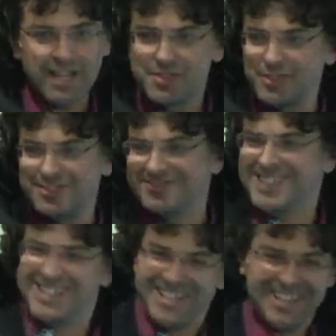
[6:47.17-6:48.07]
Excellent.
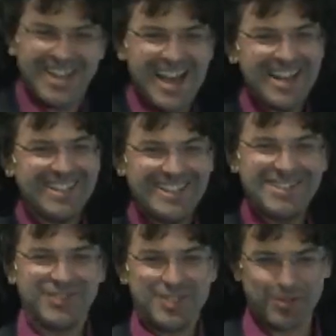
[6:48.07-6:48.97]
I
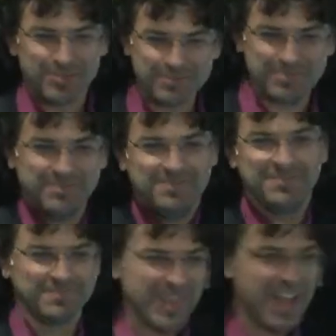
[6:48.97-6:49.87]
love you.
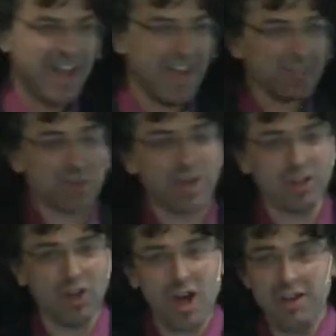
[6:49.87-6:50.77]
I also want
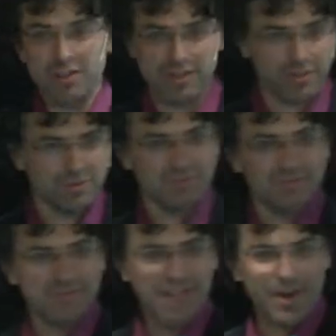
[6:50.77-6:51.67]
to laud you,
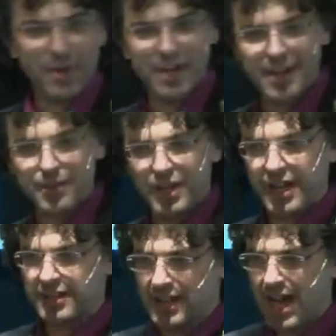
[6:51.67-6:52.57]
and I want
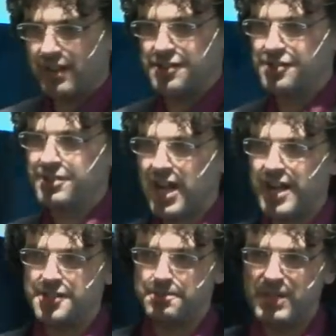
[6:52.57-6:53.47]
to acknowledge you
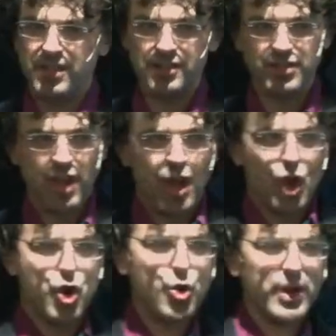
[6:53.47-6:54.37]
guys, because
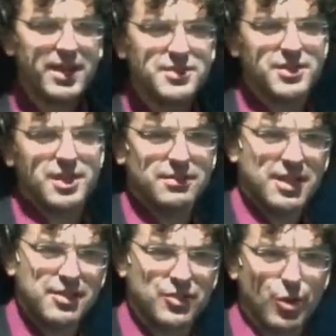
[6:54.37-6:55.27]
who is it
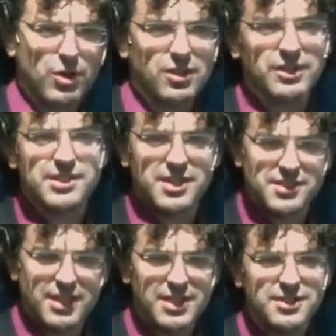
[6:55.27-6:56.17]
historically
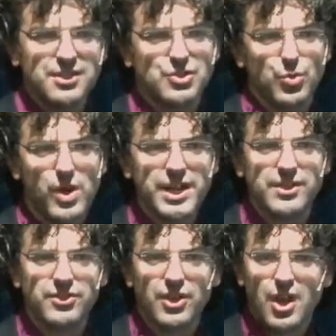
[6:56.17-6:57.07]
since the
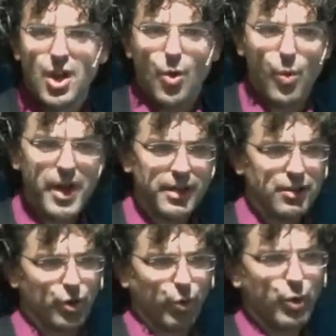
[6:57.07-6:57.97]
1920s?
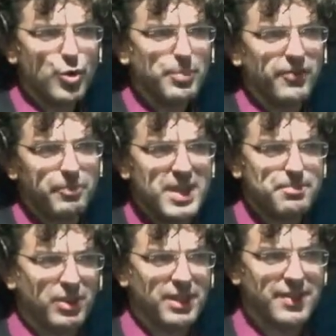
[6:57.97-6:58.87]
What group of
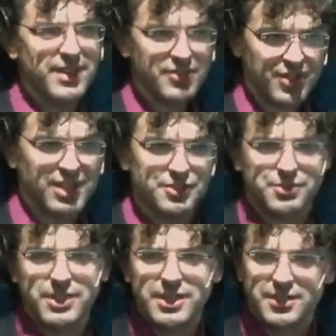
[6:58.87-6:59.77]
people in this
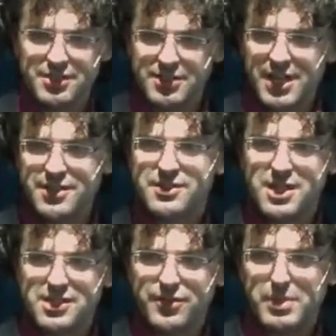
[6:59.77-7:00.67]
country, in the United
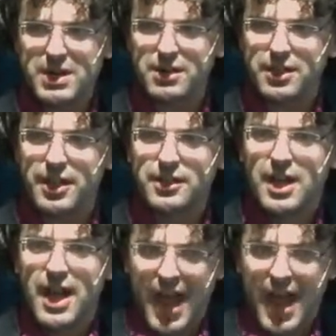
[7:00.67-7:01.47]
States of America,